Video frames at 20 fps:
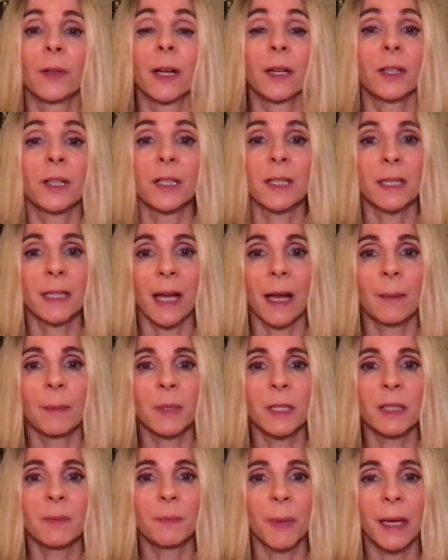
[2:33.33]
I just kept
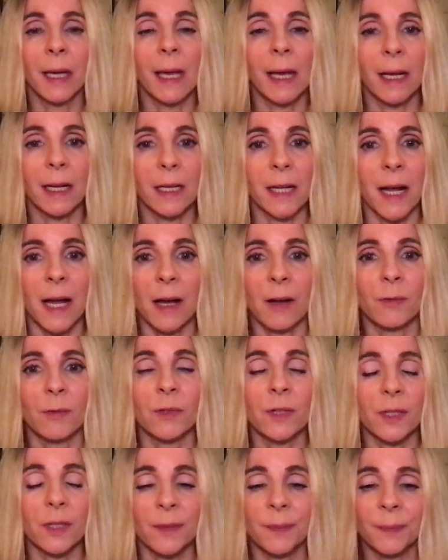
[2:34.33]
speaking it
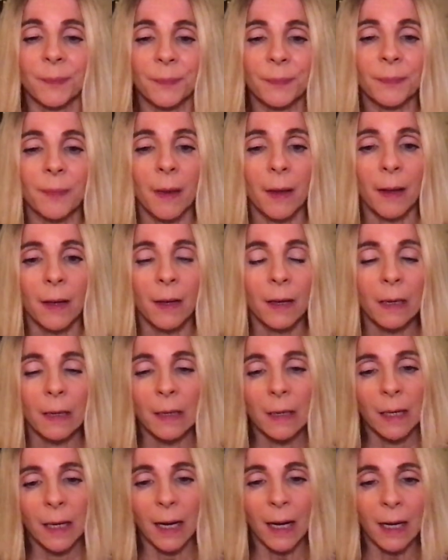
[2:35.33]
out,
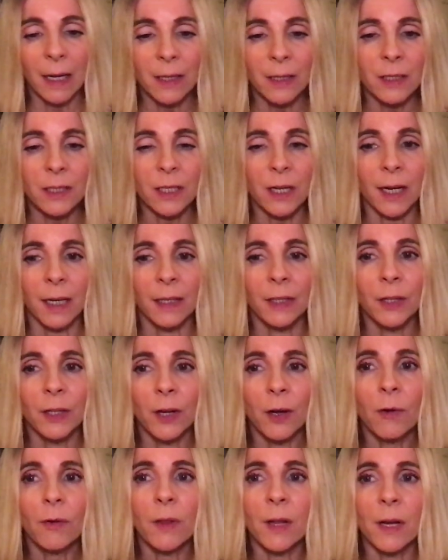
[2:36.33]
and I
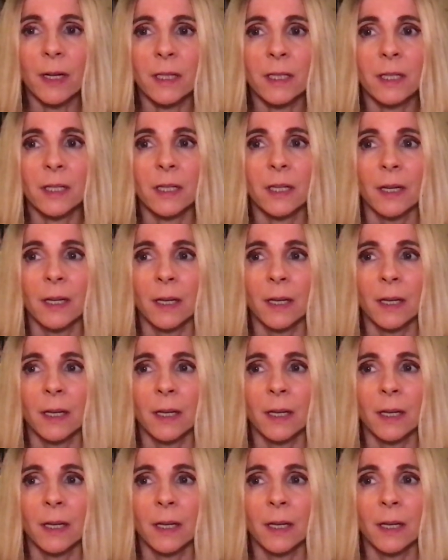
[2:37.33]
know that